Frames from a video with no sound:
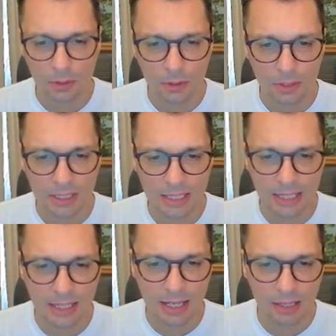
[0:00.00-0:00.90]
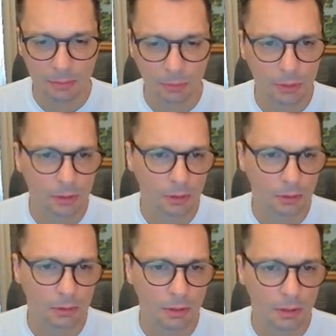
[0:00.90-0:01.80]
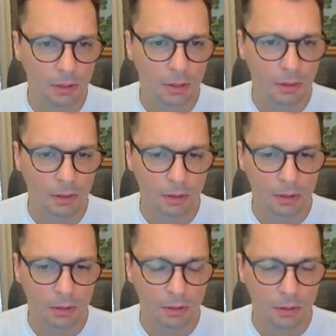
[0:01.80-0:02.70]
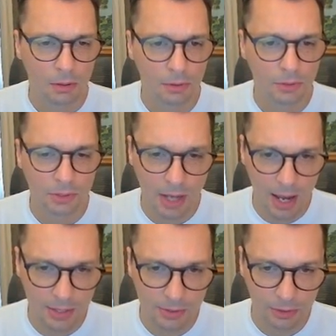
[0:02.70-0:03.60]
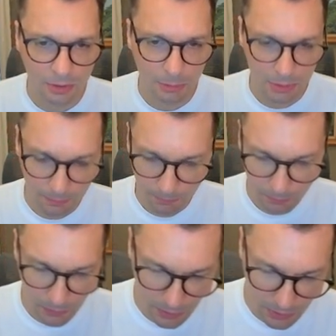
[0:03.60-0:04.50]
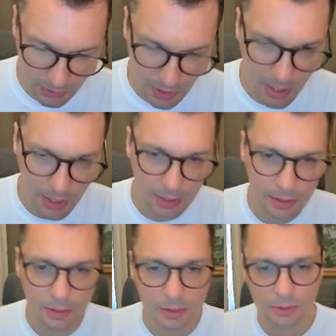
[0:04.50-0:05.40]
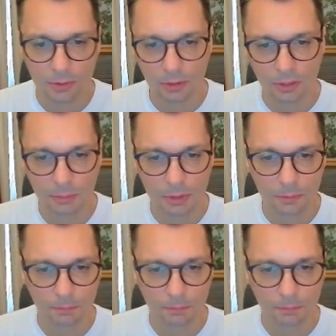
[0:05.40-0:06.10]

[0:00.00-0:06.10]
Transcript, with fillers: TNN maybe. The sky's the limit. The sky is the limit.